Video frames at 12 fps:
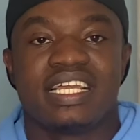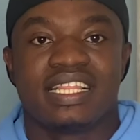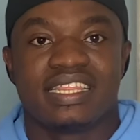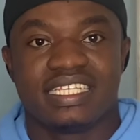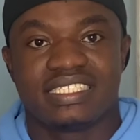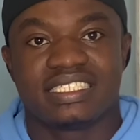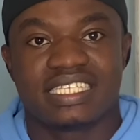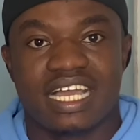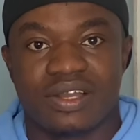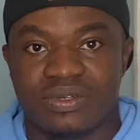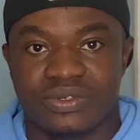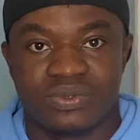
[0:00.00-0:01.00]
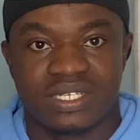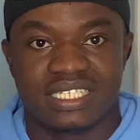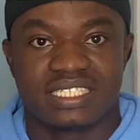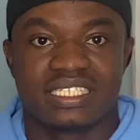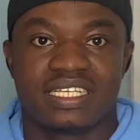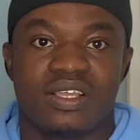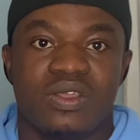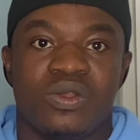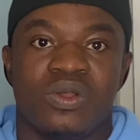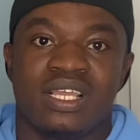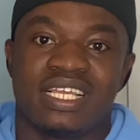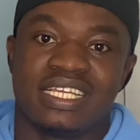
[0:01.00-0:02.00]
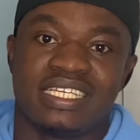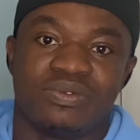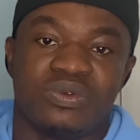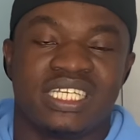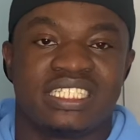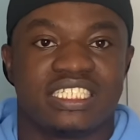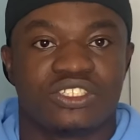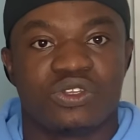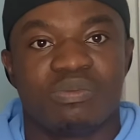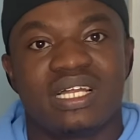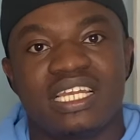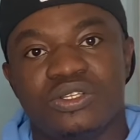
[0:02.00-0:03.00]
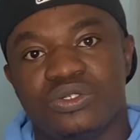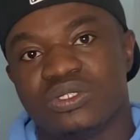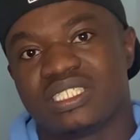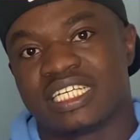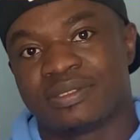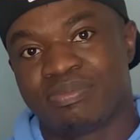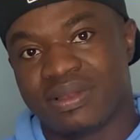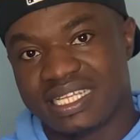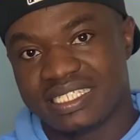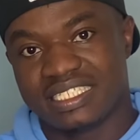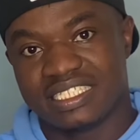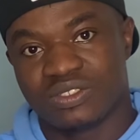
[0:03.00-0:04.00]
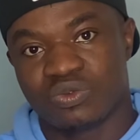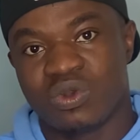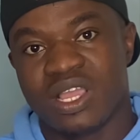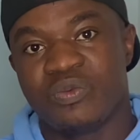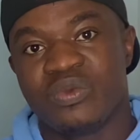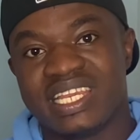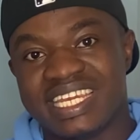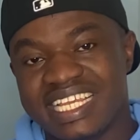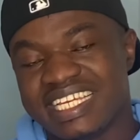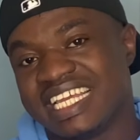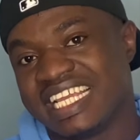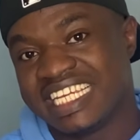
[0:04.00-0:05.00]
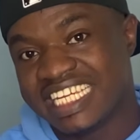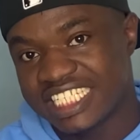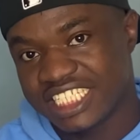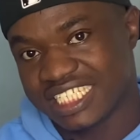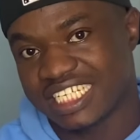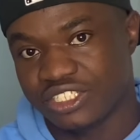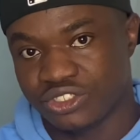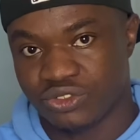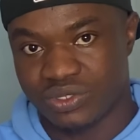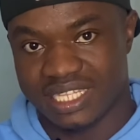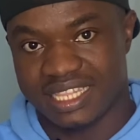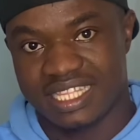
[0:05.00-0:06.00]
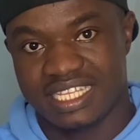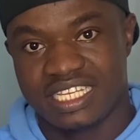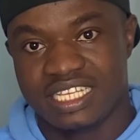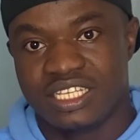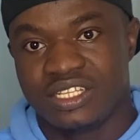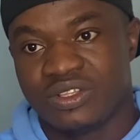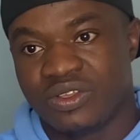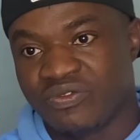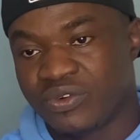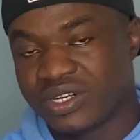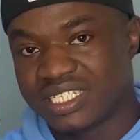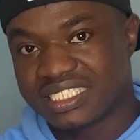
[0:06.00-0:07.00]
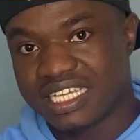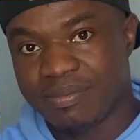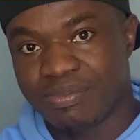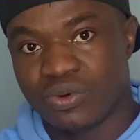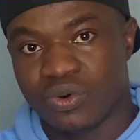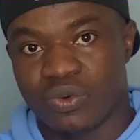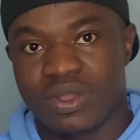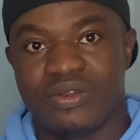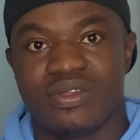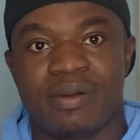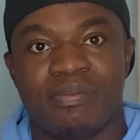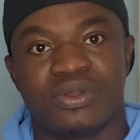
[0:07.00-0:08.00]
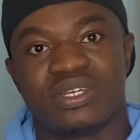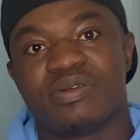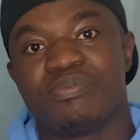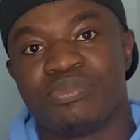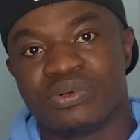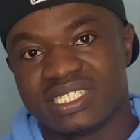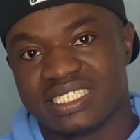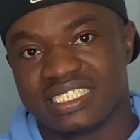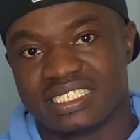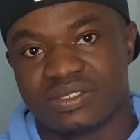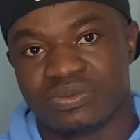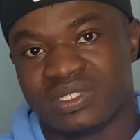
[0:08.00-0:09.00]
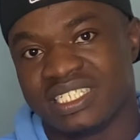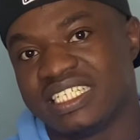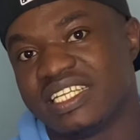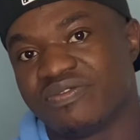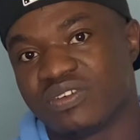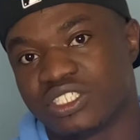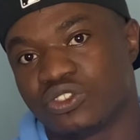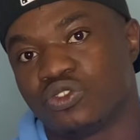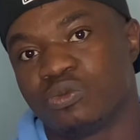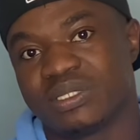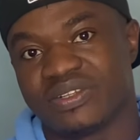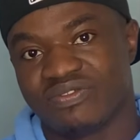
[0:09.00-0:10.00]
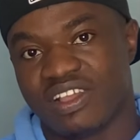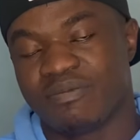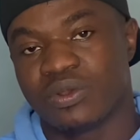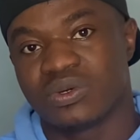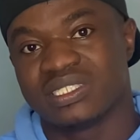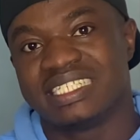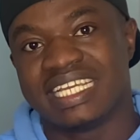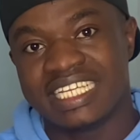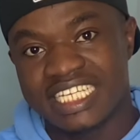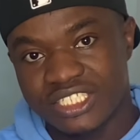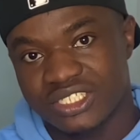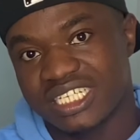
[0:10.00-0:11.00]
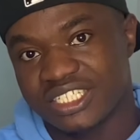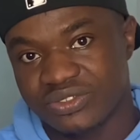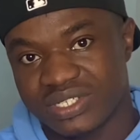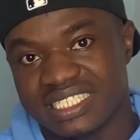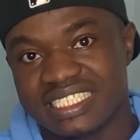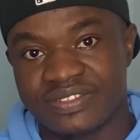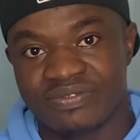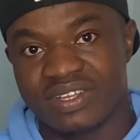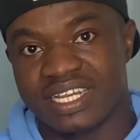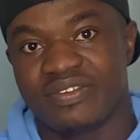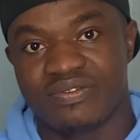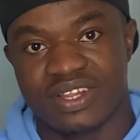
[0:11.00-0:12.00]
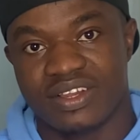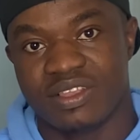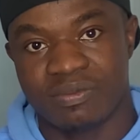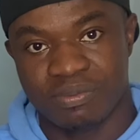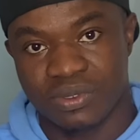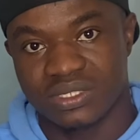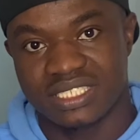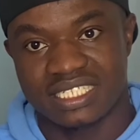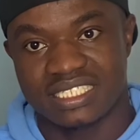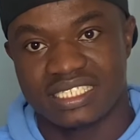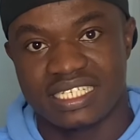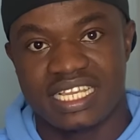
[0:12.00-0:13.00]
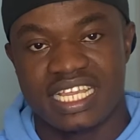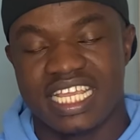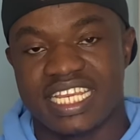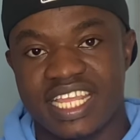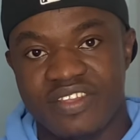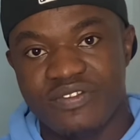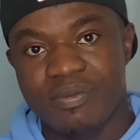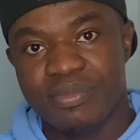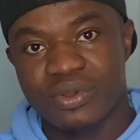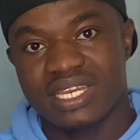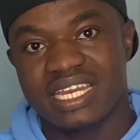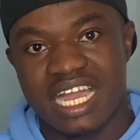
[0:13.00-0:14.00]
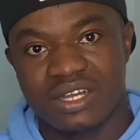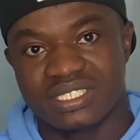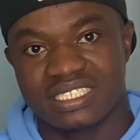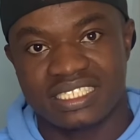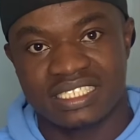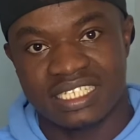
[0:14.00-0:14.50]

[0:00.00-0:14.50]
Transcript: this is how it works. It is normally used as places where we need the initial strength. For example, when we are building bridges, we need the 42.5 because the initial strength is very, very important. In even building houses,